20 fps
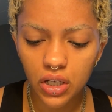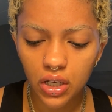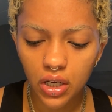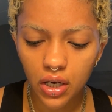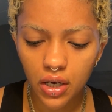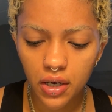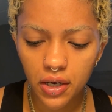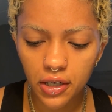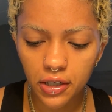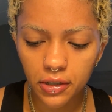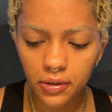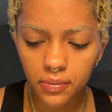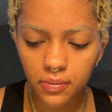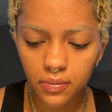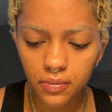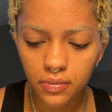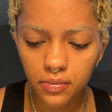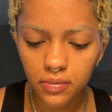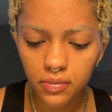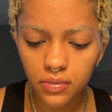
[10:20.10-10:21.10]

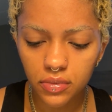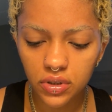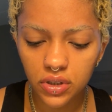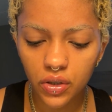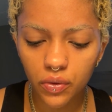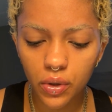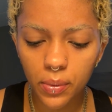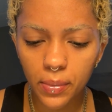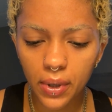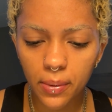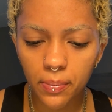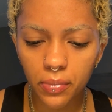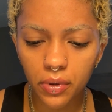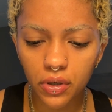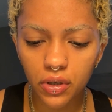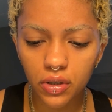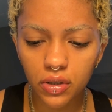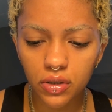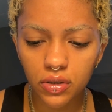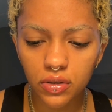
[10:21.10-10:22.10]
To
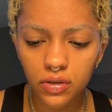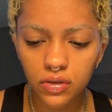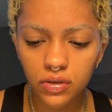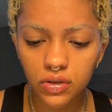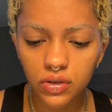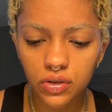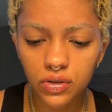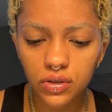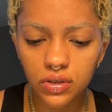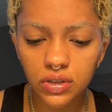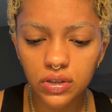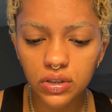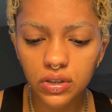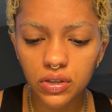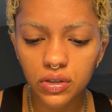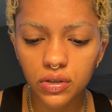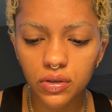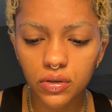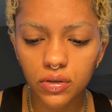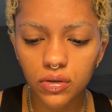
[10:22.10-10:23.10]
remember to
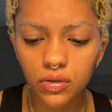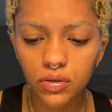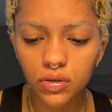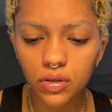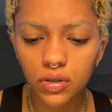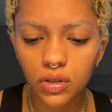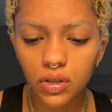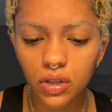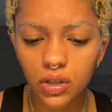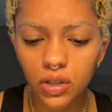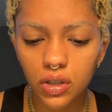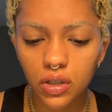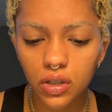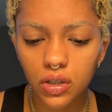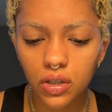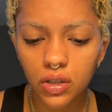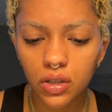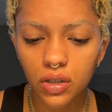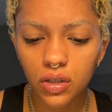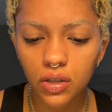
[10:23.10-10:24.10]
still
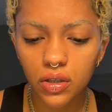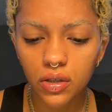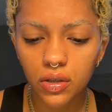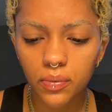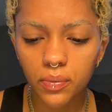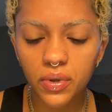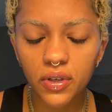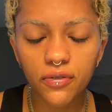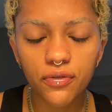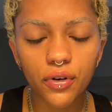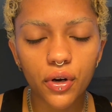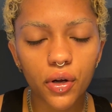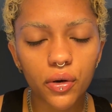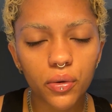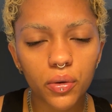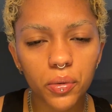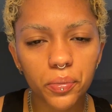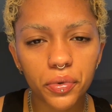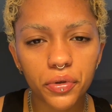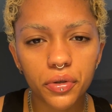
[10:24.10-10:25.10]
be
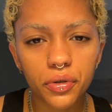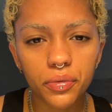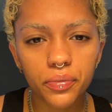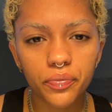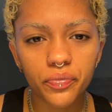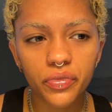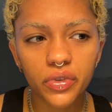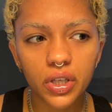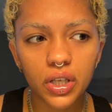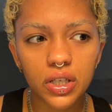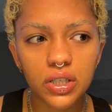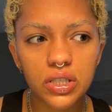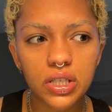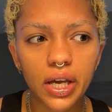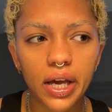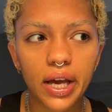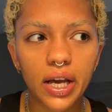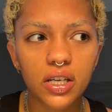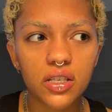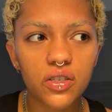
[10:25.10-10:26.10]
vulnerable and
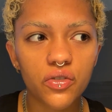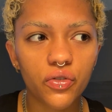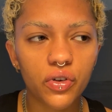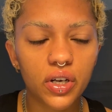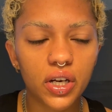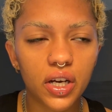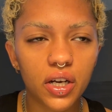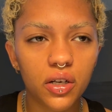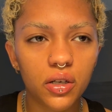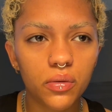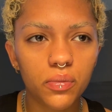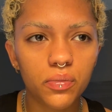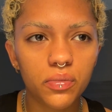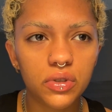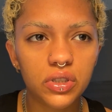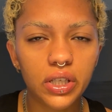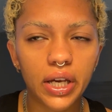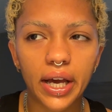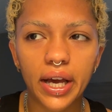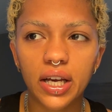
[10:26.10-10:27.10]
to ask for help,
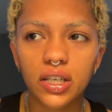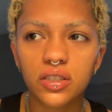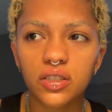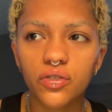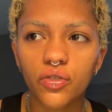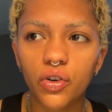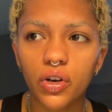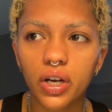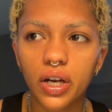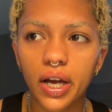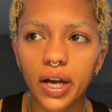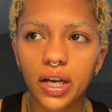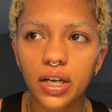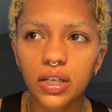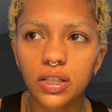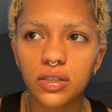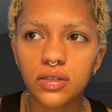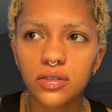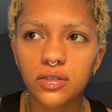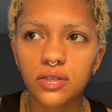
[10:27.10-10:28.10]
to ask for
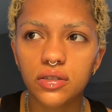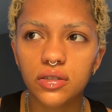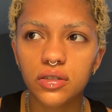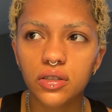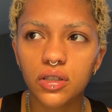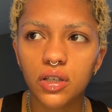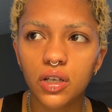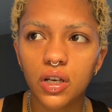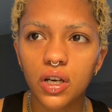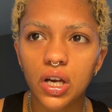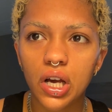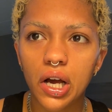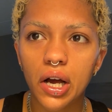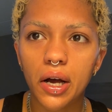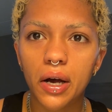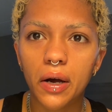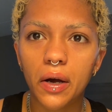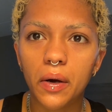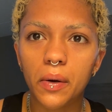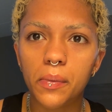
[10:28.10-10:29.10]
guidance,
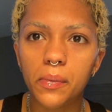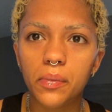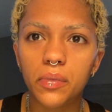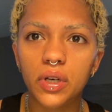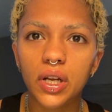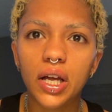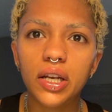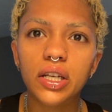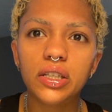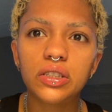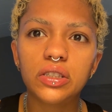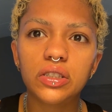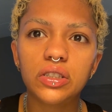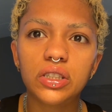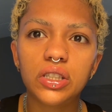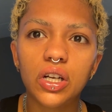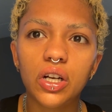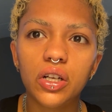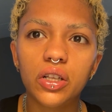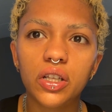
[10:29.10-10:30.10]
not
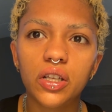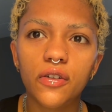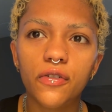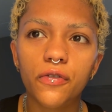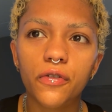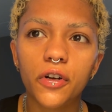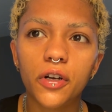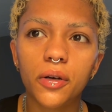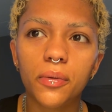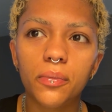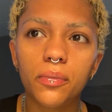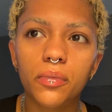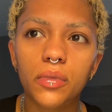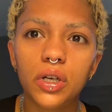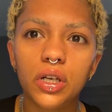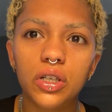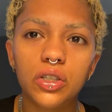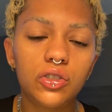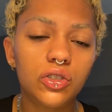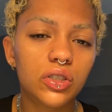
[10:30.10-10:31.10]
necessarily from
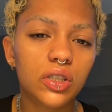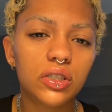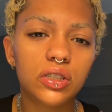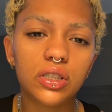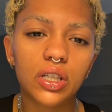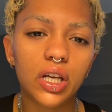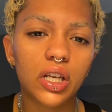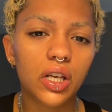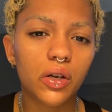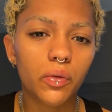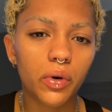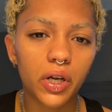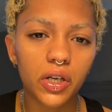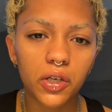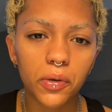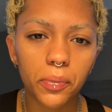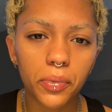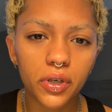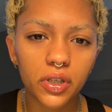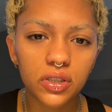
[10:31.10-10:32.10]
just any
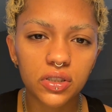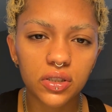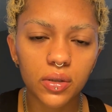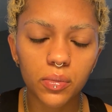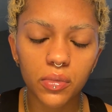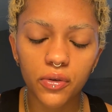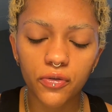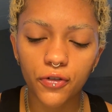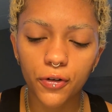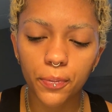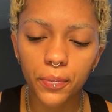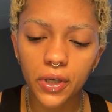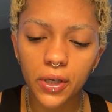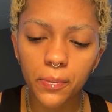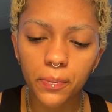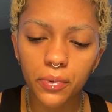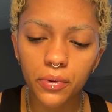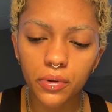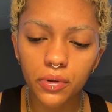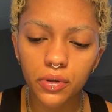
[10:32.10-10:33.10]
random person, but for
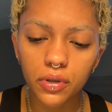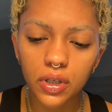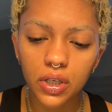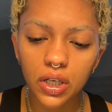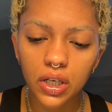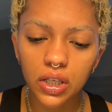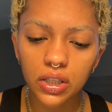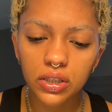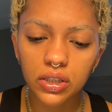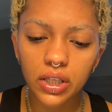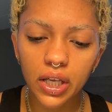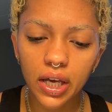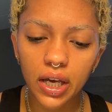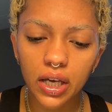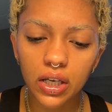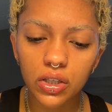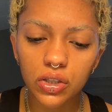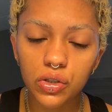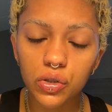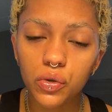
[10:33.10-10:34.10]
people
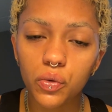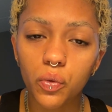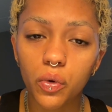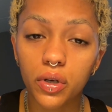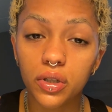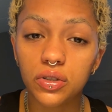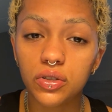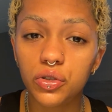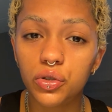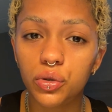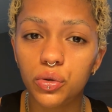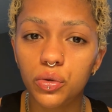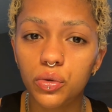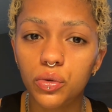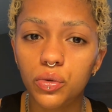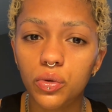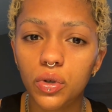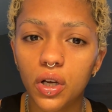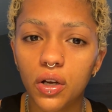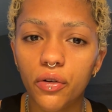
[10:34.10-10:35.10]
that you want
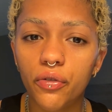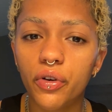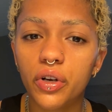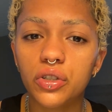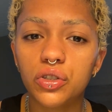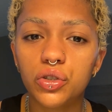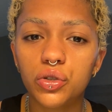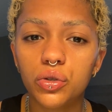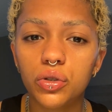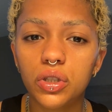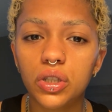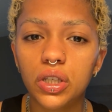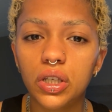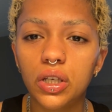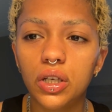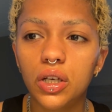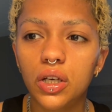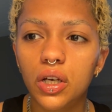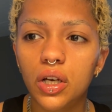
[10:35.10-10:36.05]
to eventually